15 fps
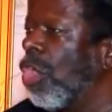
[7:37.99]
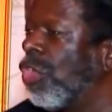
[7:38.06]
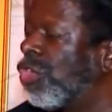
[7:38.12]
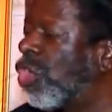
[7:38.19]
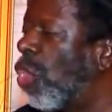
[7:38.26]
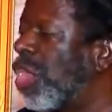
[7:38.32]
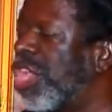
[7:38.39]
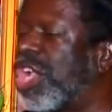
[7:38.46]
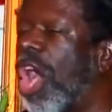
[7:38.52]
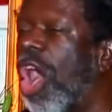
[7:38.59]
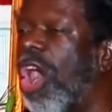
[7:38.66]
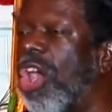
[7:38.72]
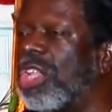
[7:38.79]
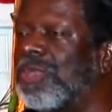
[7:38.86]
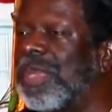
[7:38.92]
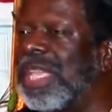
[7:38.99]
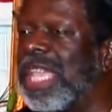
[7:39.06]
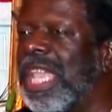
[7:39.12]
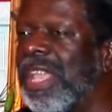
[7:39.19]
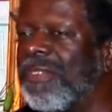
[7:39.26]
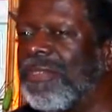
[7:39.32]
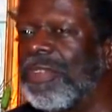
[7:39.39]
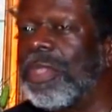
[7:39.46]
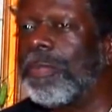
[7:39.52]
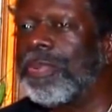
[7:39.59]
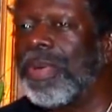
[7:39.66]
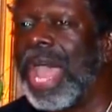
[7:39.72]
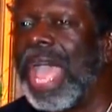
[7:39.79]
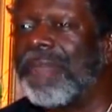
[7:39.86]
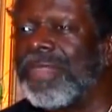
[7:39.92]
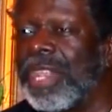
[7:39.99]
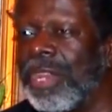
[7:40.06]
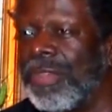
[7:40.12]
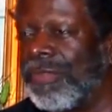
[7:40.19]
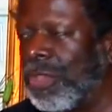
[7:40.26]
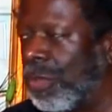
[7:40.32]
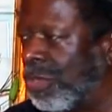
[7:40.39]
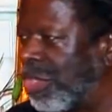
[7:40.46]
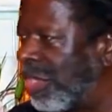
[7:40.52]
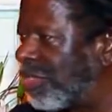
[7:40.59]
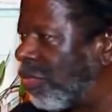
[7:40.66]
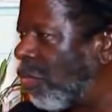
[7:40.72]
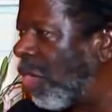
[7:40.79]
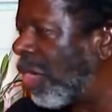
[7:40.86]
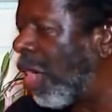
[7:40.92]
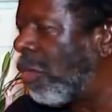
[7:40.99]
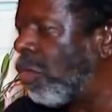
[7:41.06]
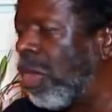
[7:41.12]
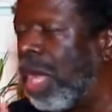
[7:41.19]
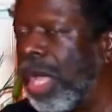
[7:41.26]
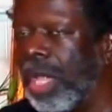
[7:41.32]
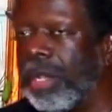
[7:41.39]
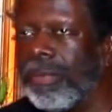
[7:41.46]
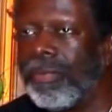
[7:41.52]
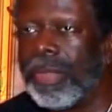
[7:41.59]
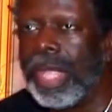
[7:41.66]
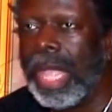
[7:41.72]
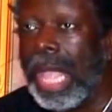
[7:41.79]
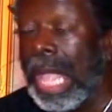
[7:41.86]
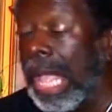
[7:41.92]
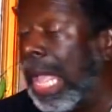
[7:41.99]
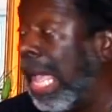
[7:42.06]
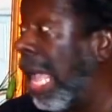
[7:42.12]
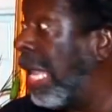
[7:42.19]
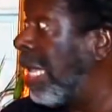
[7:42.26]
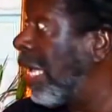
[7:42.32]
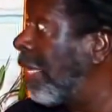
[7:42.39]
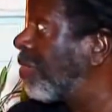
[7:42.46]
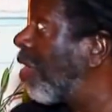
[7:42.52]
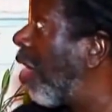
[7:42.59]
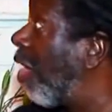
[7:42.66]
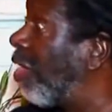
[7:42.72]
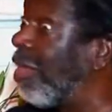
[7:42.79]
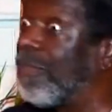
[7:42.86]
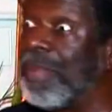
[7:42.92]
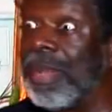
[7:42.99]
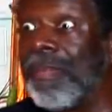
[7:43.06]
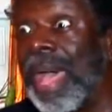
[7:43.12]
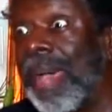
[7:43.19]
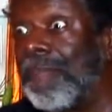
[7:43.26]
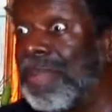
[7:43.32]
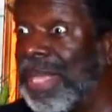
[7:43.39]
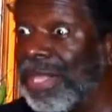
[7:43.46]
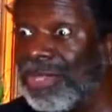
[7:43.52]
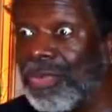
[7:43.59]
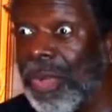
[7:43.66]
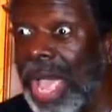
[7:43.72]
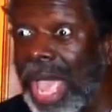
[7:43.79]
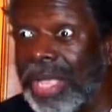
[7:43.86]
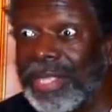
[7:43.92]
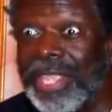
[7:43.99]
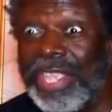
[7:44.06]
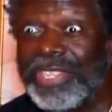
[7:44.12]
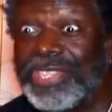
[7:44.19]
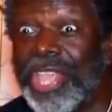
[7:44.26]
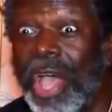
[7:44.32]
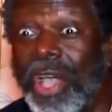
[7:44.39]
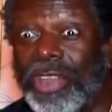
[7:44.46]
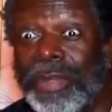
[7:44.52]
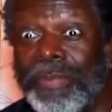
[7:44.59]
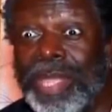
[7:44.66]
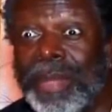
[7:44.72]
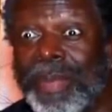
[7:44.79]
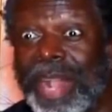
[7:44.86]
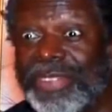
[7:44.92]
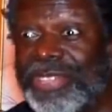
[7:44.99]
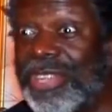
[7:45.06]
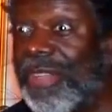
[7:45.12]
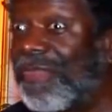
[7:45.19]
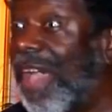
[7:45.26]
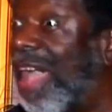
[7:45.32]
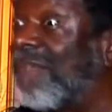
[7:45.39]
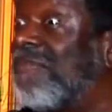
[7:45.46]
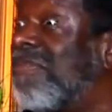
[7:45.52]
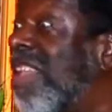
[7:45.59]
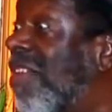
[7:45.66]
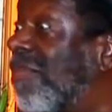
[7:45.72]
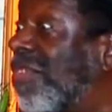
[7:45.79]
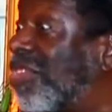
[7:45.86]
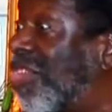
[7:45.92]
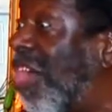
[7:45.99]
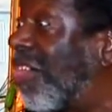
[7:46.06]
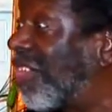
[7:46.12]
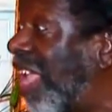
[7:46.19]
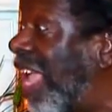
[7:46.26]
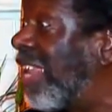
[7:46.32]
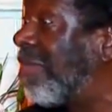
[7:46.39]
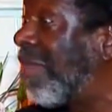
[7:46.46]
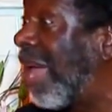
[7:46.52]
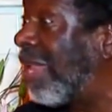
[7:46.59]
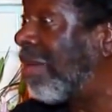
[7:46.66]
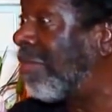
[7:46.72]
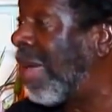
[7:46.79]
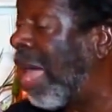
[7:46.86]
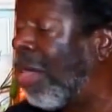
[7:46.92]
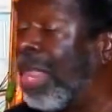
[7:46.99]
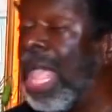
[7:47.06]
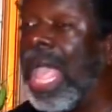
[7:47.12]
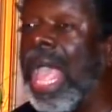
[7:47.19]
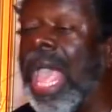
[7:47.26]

So he calls me in for the private interview, just one-on-one. And he's all up in my beeswax. He's talking to me about stuff I've never talked to anybody about.